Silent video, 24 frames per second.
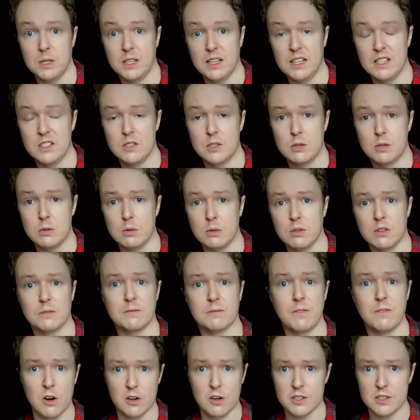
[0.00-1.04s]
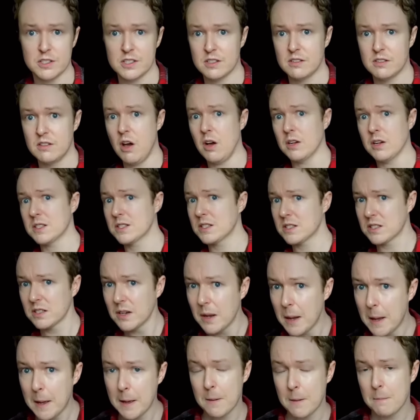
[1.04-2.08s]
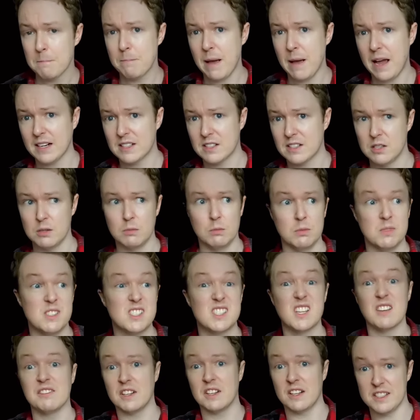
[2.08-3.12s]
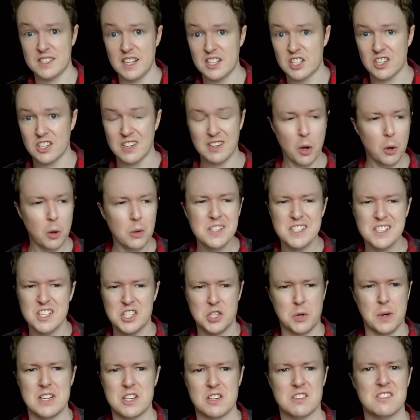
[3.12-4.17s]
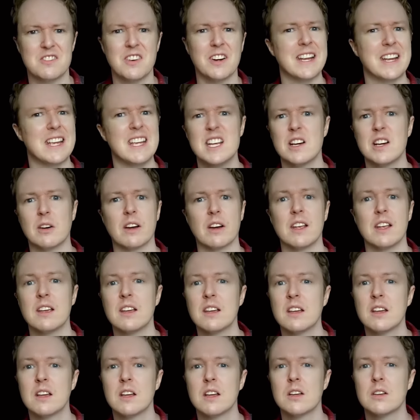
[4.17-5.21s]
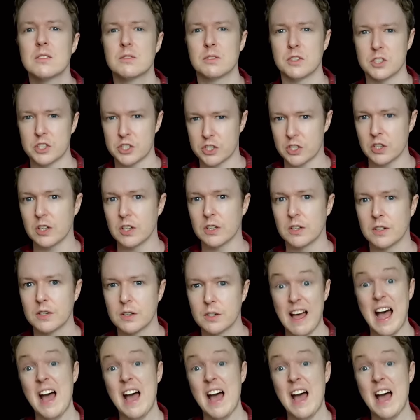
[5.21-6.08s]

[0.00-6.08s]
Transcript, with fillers: into the forest, not back to civilization. The whole situation is very eerie, for sure.